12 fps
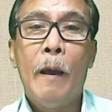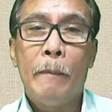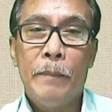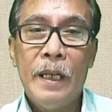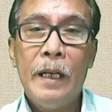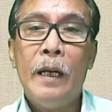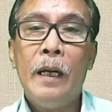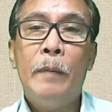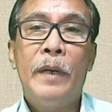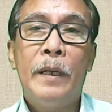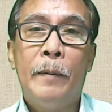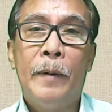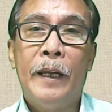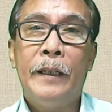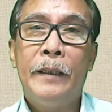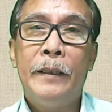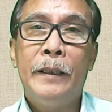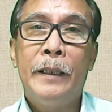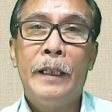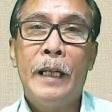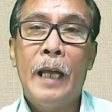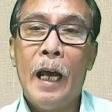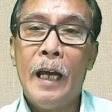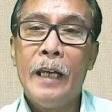Bilang ama naman,
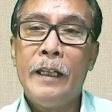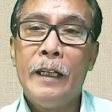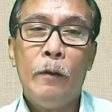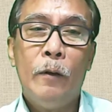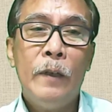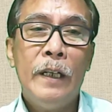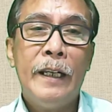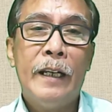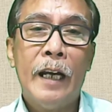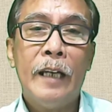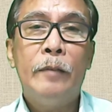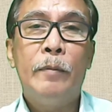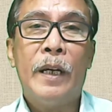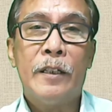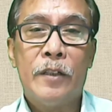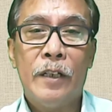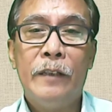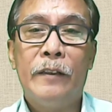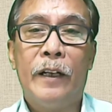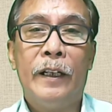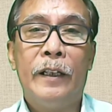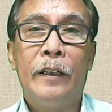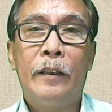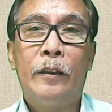I can only guide my children
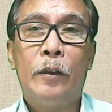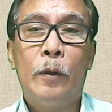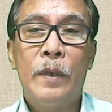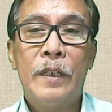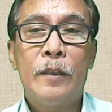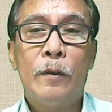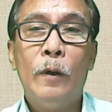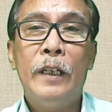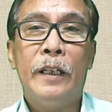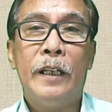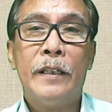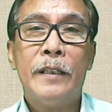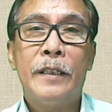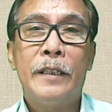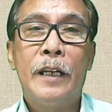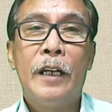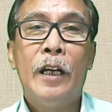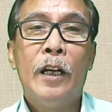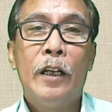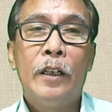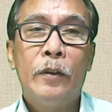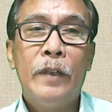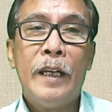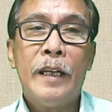towards holiness
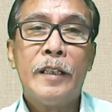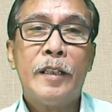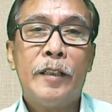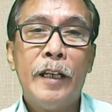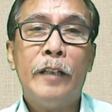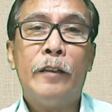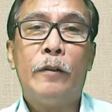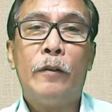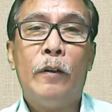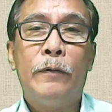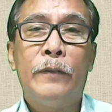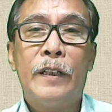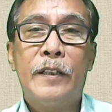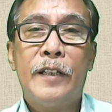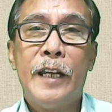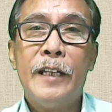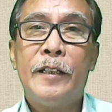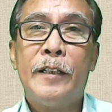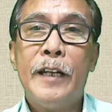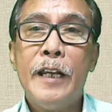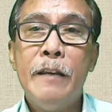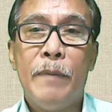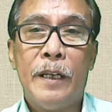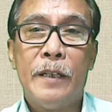to the extent of the chaste
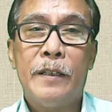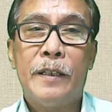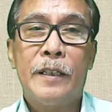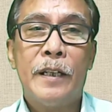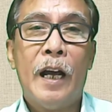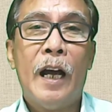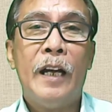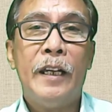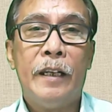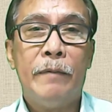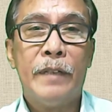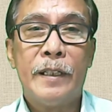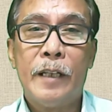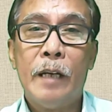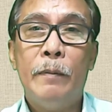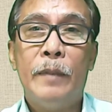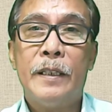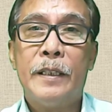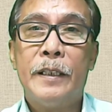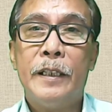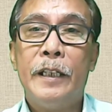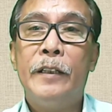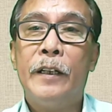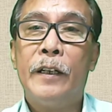image I have established
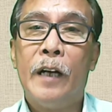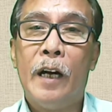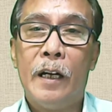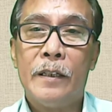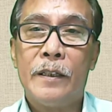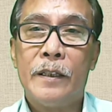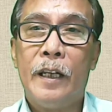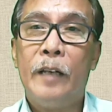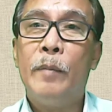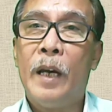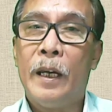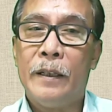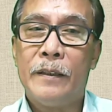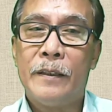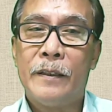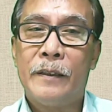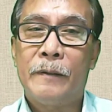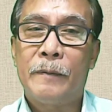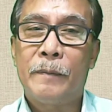in their hearts and minds.